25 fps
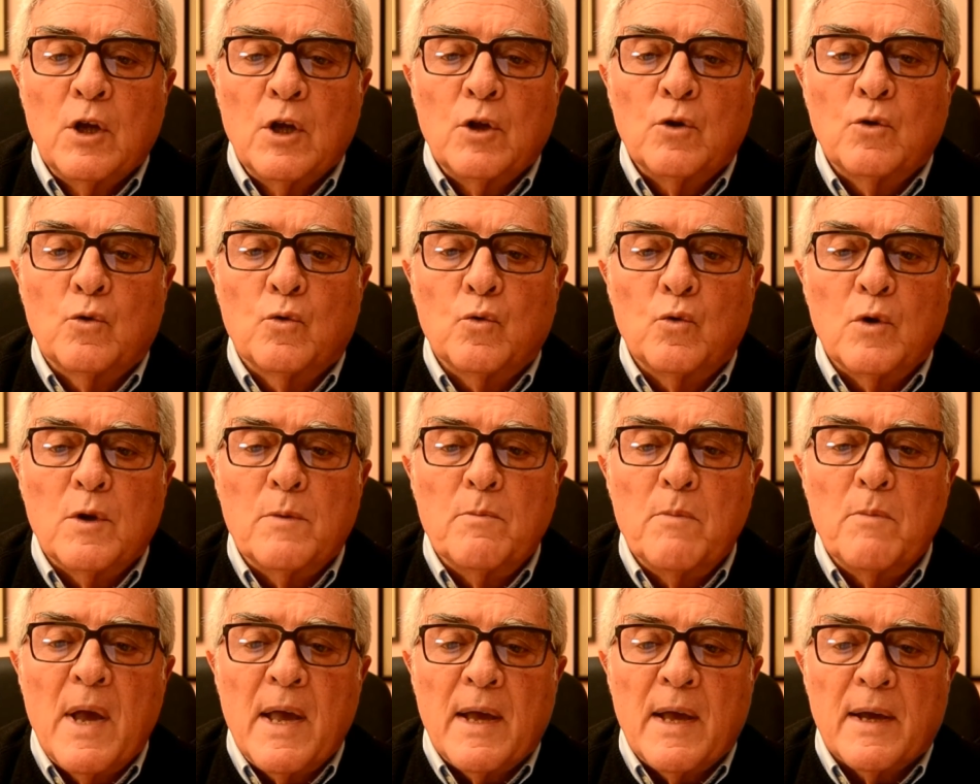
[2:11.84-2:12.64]
to
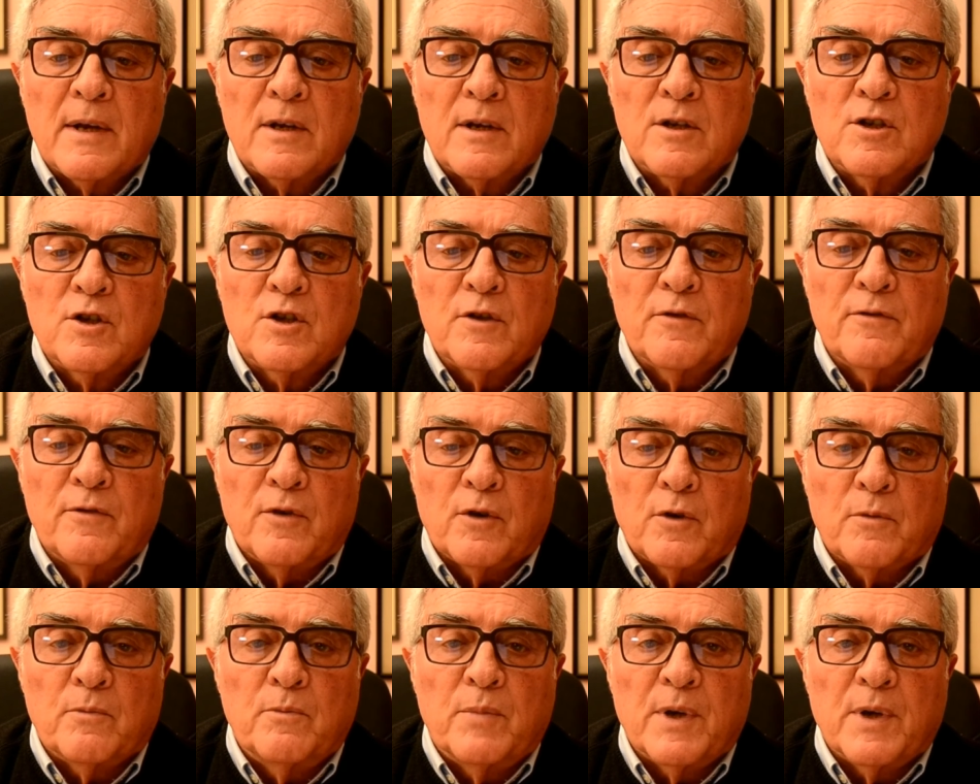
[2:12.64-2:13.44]
emerge
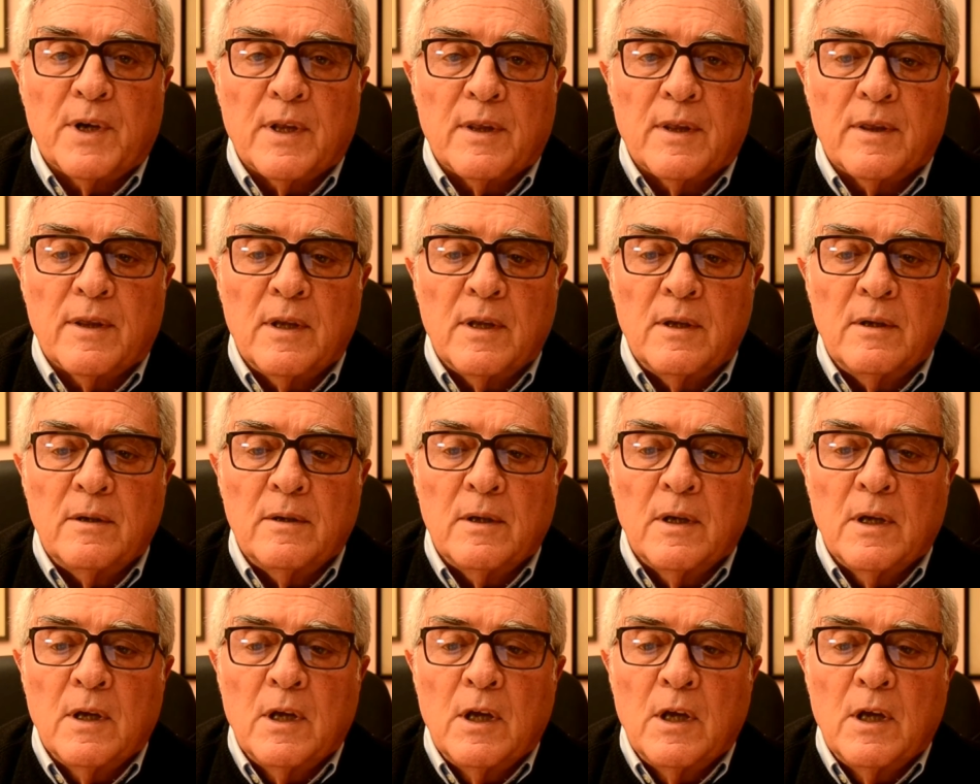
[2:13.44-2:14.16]
for breathing,